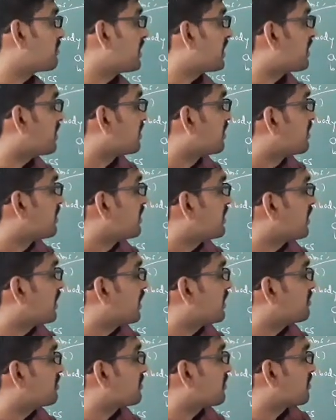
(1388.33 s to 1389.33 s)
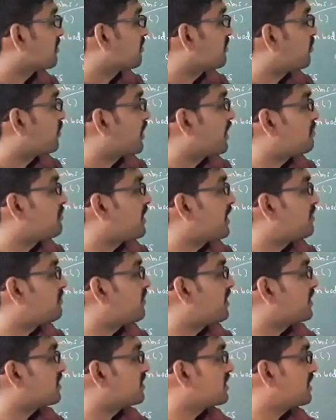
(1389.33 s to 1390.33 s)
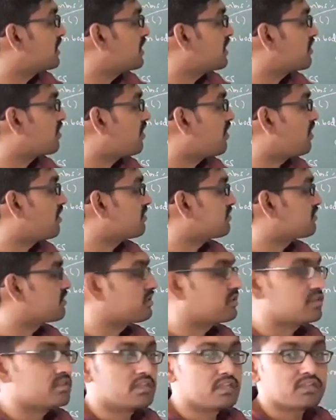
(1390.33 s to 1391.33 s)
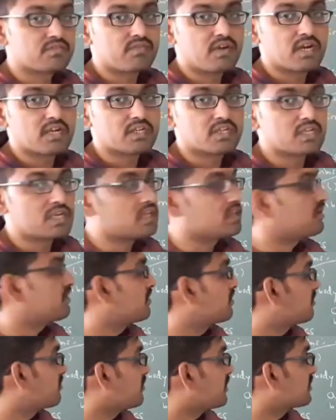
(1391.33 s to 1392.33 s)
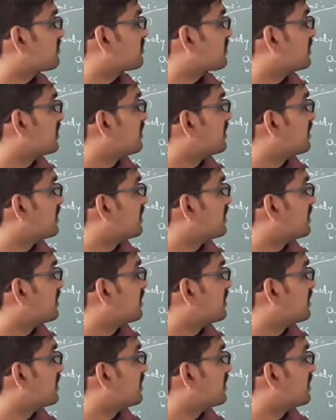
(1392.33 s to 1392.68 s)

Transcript: Then while main function it calls this function first.